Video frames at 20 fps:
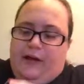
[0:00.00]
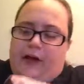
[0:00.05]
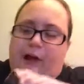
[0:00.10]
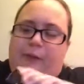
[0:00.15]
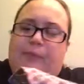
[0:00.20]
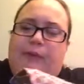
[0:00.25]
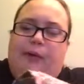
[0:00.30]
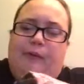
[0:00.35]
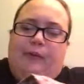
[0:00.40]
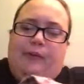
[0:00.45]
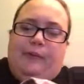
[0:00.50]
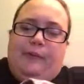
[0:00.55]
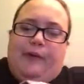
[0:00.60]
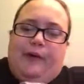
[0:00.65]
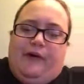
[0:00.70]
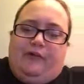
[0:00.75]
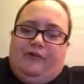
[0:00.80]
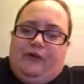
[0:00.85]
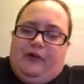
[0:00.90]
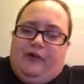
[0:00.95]
I probably
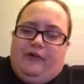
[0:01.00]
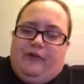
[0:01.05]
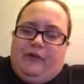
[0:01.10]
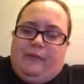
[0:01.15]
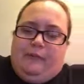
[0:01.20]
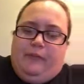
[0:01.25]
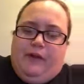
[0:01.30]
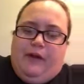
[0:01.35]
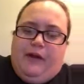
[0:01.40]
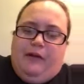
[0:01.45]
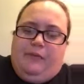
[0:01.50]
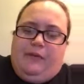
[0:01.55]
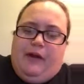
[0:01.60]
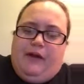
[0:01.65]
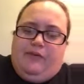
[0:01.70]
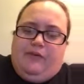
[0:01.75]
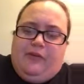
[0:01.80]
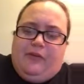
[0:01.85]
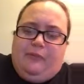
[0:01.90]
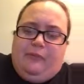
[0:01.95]
won't ever use it. But
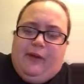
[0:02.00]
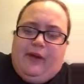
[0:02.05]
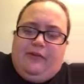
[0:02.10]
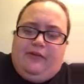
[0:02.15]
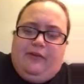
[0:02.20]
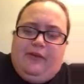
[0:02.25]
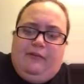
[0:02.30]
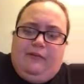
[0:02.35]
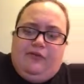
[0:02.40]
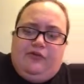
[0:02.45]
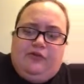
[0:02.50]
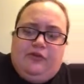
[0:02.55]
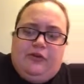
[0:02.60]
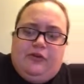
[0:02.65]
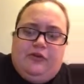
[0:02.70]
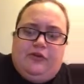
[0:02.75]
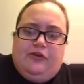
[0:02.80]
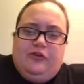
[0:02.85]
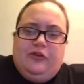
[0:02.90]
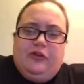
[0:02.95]
anyway, so basically what
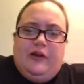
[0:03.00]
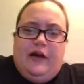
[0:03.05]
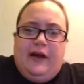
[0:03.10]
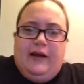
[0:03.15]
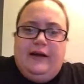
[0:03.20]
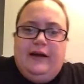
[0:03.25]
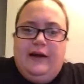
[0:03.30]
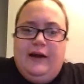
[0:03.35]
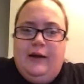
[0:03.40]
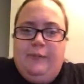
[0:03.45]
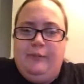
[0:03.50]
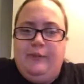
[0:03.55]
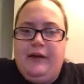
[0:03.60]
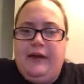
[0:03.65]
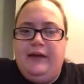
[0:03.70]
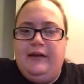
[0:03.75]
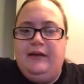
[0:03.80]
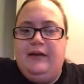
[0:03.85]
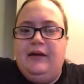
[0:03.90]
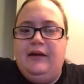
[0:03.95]
you do is you line it up
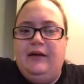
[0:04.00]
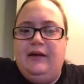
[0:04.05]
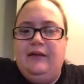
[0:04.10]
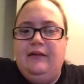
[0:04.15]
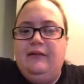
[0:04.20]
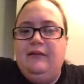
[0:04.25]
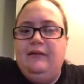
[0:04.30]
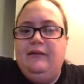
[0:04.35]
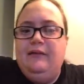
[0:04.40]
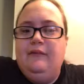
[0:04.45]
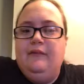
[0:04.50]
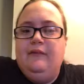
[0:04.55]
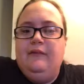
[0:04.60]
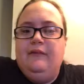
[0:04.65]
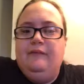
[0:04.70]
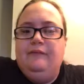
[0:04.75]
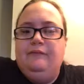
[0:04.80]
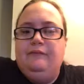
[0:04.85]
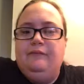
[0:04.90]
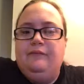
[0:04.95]
in
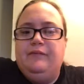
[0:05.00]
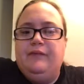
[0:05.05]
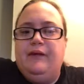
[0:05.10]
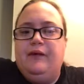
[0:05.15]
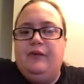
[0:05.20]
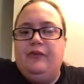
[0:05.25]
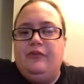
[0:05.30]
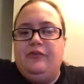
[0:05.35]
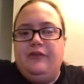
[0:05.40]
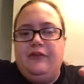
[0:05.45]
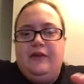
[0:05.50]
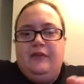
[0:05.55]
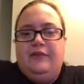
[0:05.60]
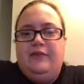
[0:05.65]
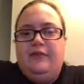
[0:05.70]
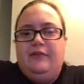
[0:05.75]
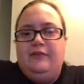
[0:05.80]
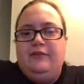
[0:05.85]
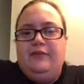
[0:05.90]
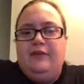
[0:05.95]
this
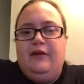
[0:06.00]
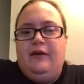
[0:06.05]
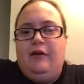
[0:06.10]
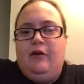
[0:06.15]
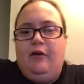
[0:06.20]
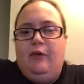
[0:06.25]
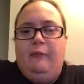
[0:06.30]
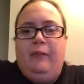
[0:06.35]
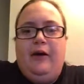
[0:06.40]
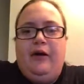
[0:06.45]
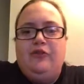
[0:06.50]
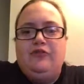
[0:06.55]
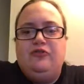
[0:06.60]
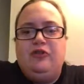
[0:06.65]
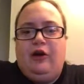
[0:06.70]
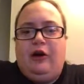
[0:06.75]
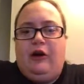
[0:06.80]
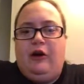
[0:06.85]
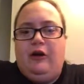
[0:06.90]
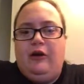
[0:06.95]
is the hole
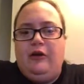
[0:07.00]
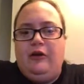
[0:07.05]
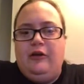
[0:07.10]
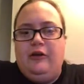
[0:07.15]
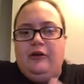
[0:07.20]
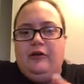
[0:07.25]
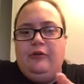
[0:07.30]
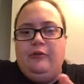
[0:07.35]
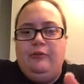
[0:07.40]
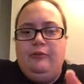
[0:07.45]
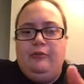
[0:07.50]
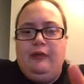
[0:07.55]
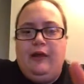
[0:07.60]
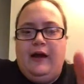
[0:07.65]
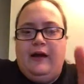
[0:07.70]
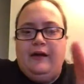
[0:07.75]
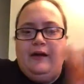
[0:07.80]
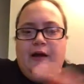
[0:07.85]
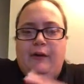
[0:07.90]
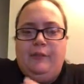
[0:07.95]
puncher. You
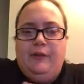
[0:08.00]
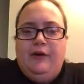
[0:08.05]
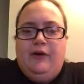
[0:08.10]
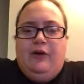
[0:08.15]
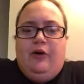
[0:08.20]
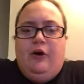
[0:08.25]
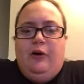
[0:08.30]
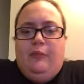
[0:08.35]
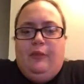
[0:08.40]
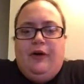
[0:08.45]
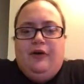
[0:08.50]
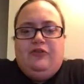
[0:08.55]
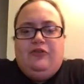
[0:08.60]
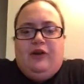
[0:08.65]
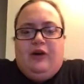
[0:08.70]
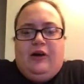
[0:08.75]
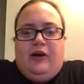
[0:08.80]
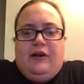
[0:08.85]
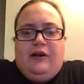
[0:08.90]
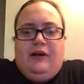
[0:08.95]
line it up in your hole
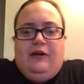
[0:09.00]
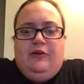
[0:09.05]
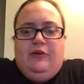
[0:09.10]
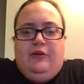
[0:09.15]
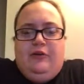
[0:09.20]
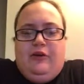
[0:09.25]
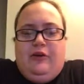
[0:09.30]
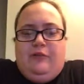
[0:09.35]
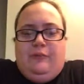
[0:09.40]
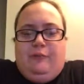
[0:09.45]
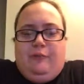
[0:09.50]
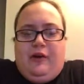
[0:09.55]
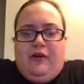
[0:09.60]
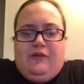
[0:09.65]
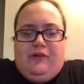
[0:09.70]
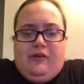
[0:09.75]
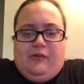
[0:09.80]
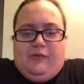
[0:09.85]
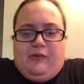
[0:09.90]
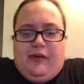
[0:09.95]
puncher, and then you just
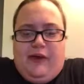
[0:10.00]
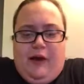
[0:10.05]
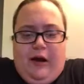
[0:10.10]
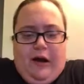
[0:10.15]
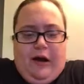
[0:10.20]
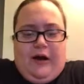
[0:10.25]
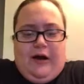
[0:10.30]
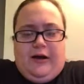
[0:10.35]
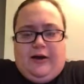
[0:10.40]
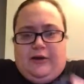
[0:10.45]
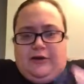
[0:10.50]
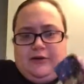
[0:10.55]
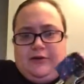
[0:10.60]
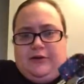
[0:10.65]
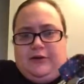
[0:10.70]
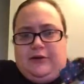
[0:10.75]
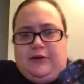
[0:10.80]
press it really hard